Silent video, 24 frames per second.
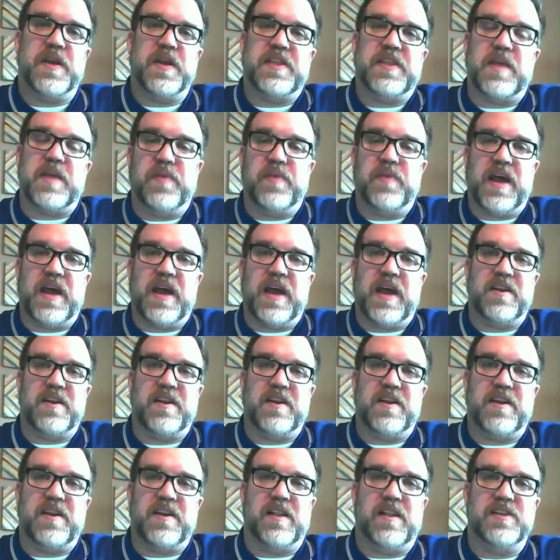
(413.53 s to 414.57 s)
They put out an
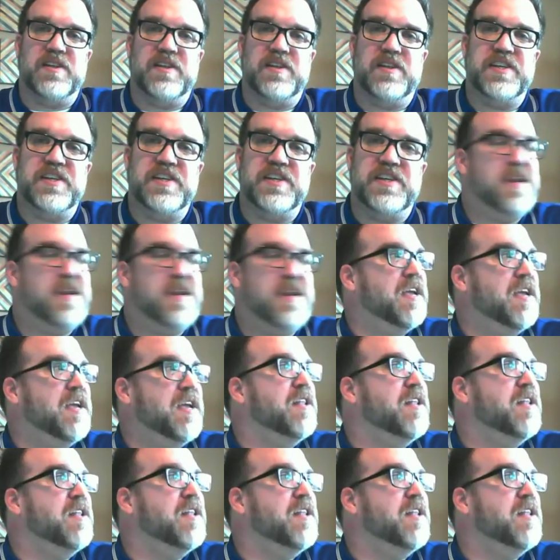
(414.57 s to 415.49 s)
apology, but again,